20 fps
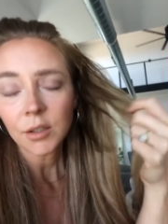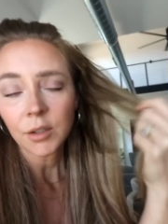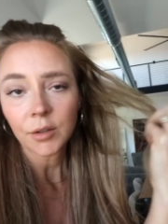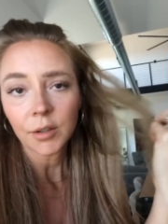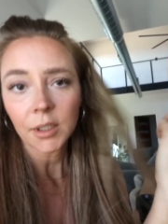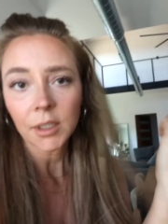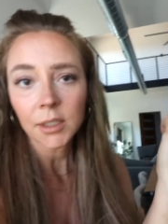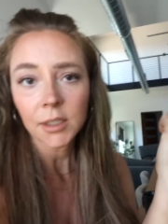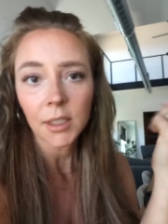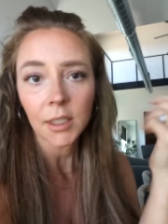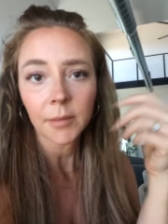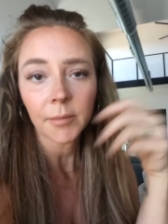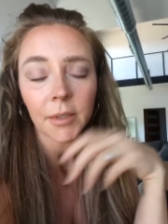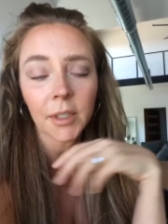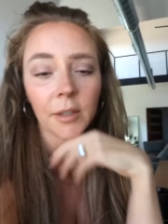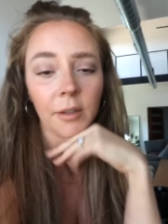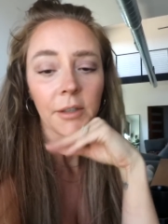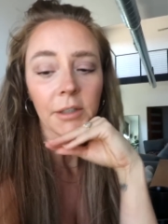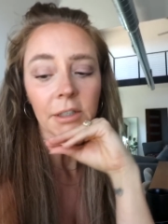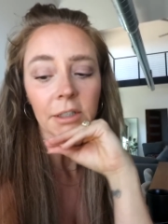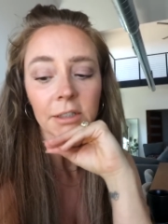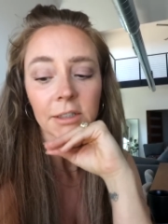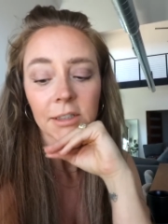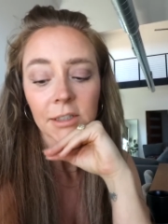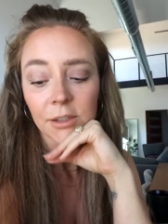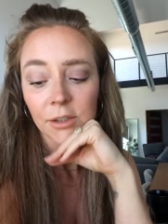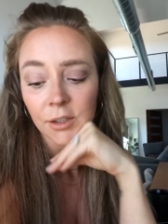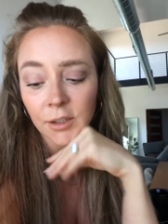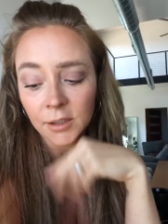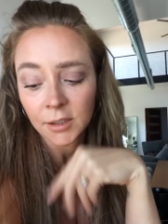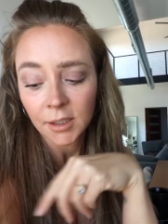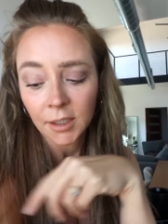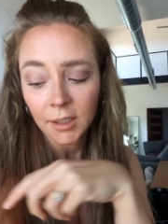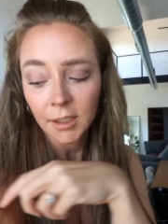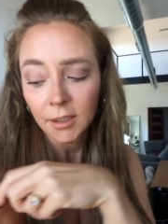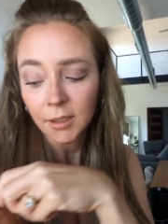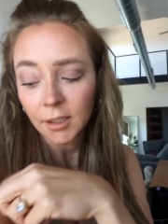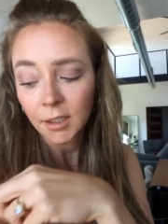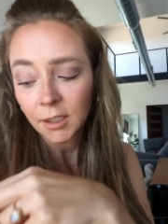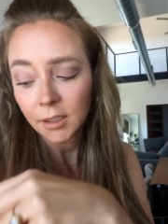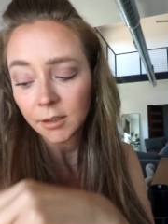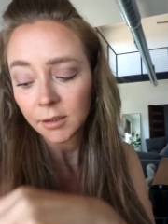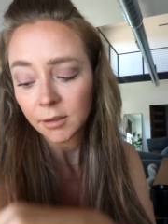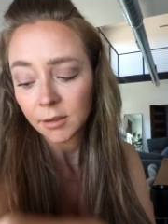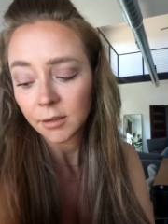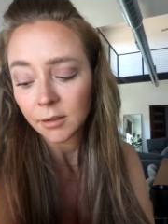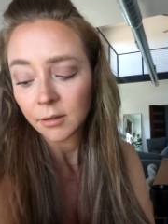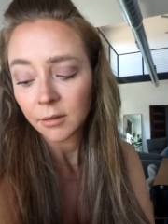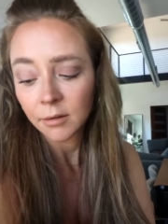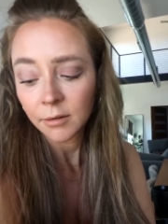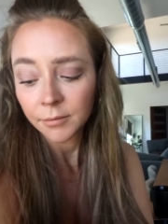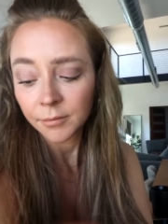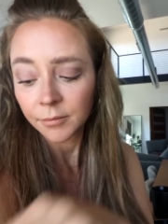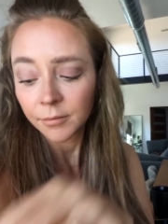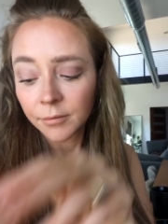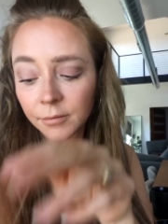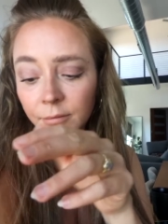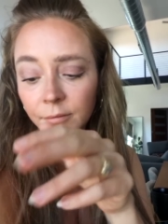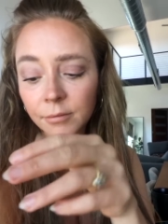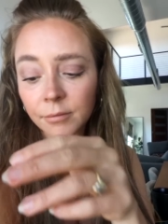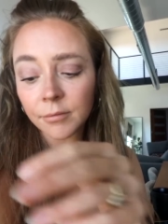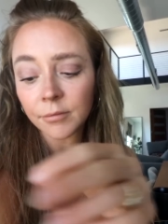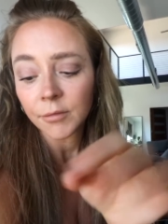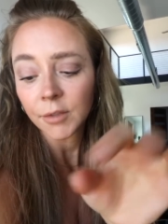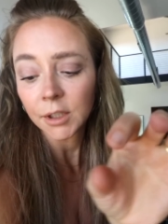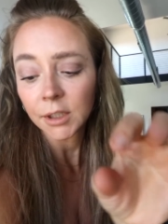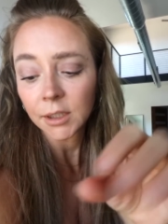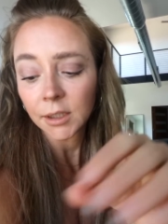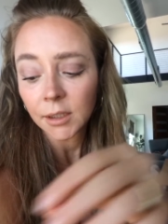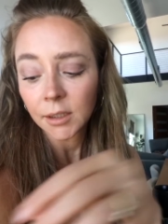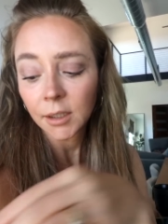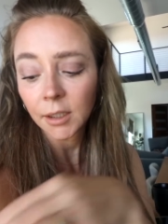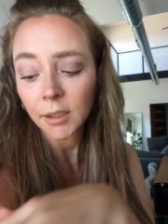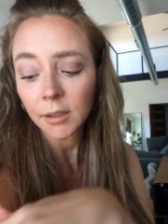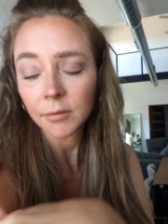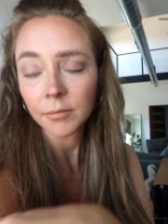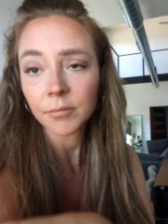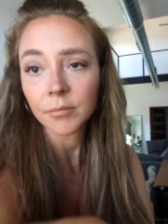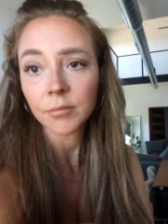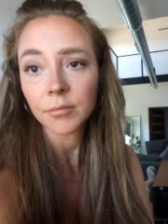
Do you guys like my new hair extensions? I got these recently.